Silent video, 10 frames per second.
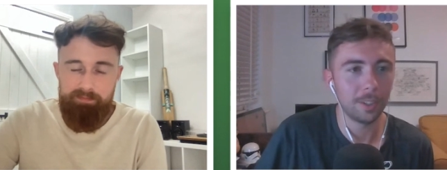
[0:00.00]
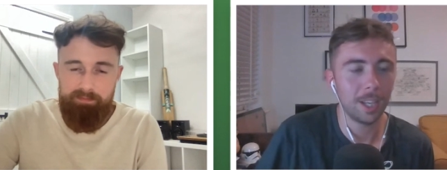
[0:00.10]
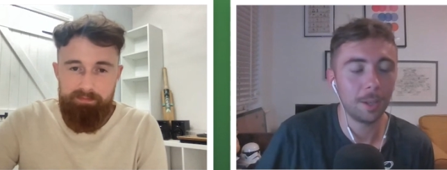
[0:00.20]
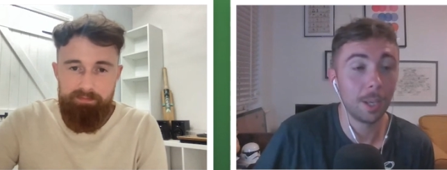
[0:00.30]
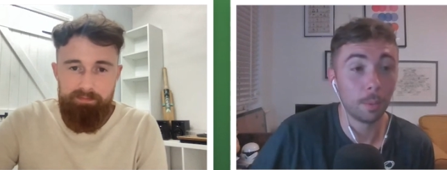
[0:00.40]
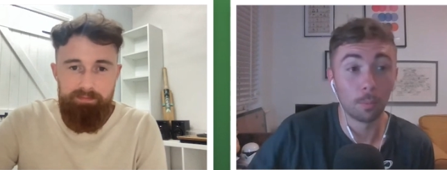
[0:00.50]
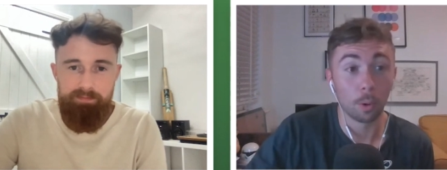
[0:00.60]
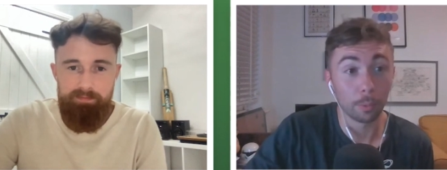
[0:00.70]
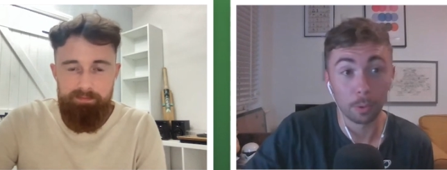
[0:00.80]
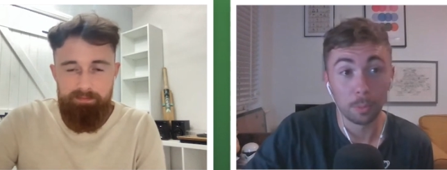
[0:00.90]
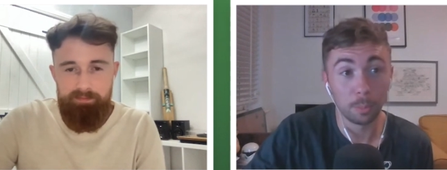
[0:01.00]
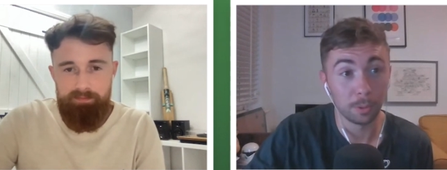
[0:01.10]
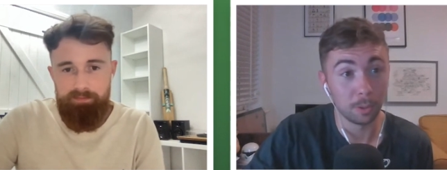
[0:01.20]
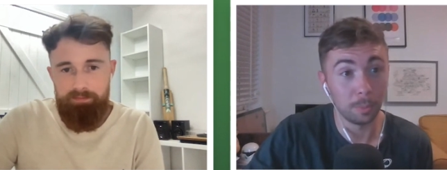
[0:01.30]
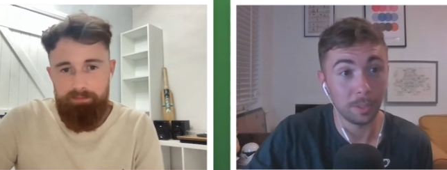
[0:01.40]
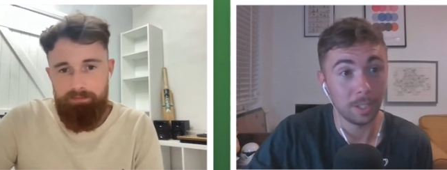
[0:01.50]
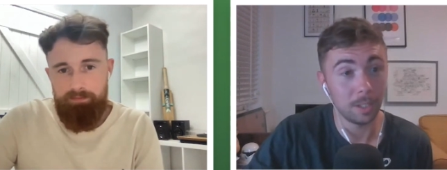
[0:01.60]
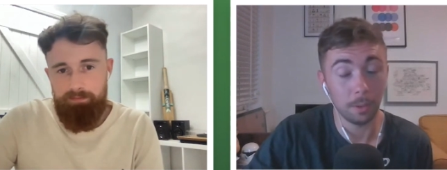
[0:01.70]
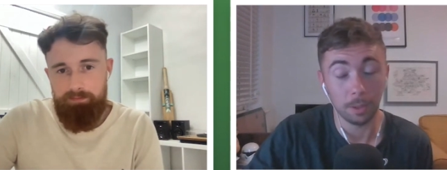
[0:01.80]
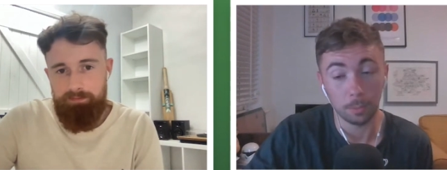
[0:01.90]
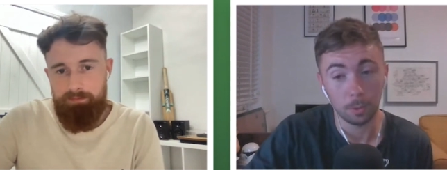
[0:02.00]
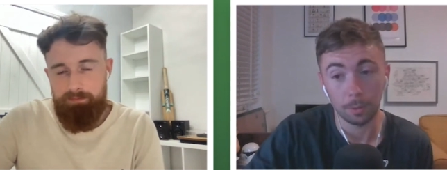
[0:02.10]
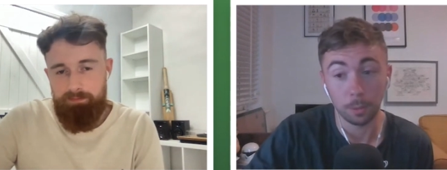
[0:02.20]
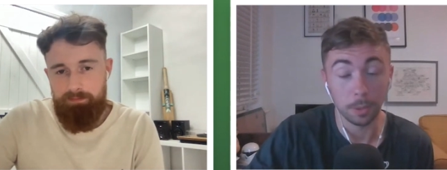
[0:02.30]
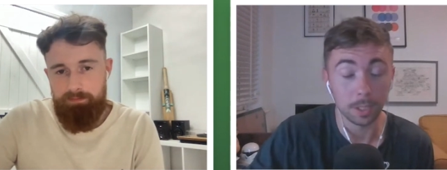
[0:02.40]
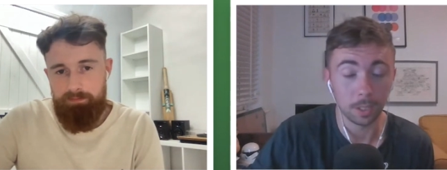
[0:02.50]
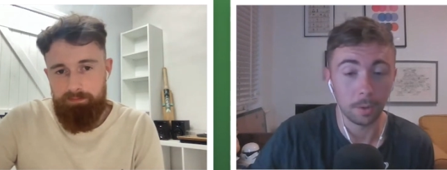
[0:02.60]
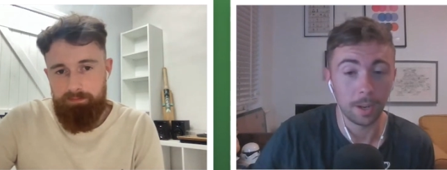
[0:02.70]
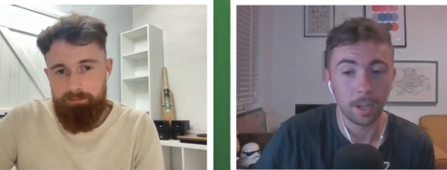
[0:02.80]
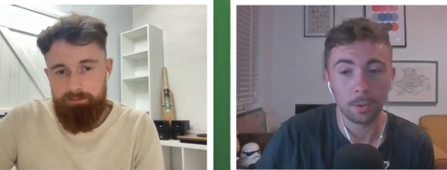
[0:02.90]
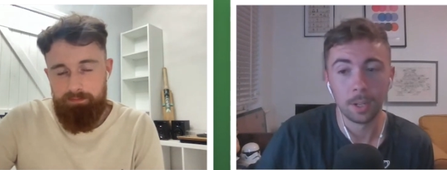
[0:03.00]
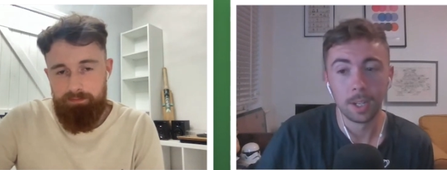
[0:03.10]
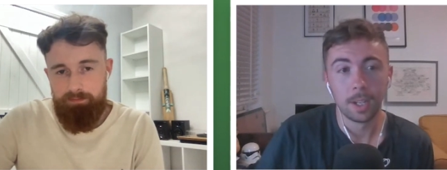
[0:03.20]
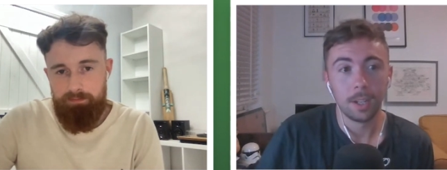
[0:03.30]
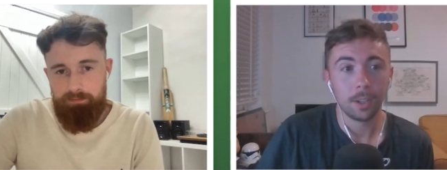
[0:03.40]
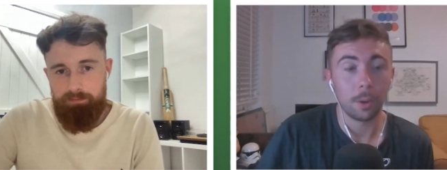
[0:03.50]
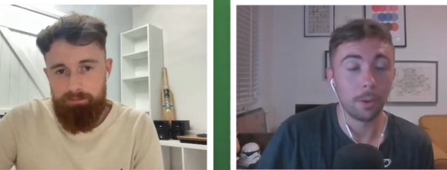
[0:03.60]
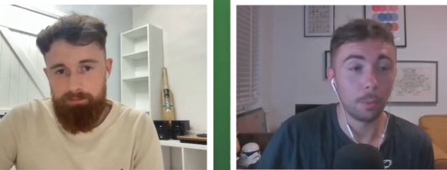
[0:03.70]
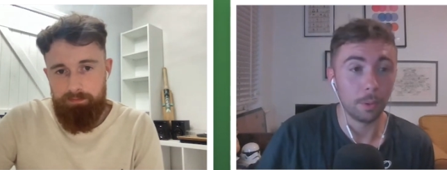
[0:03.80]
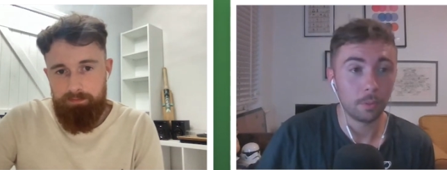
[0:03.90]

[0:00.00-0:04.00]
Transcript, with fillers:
Speaker 1: keeping Rotherham up a couple of years, well, oh, quite a few years ago now, going up with